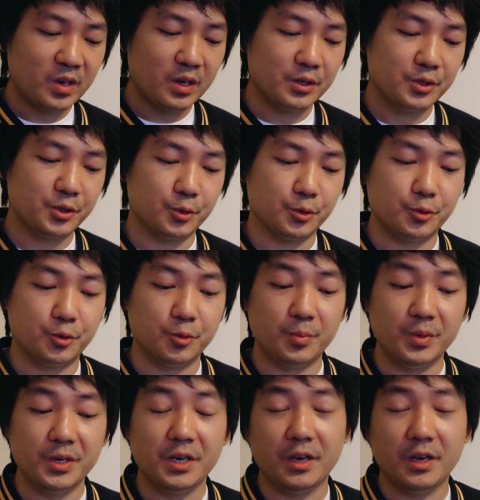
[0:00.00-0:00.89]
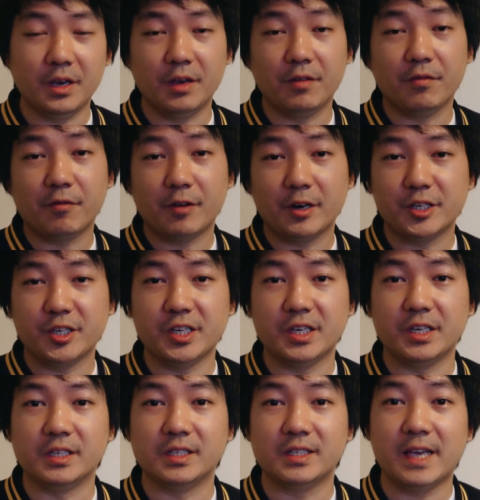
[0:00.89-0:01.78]
So to be in French
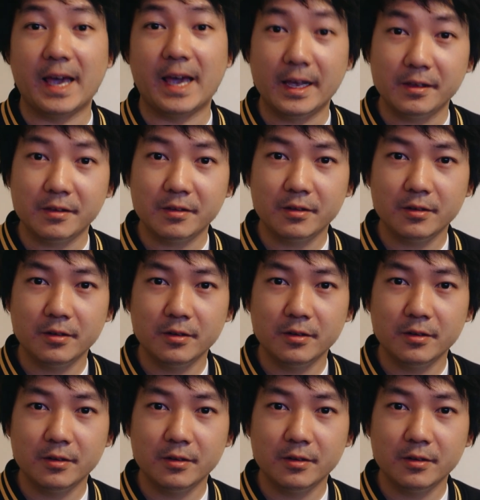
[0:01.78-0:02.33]
is être,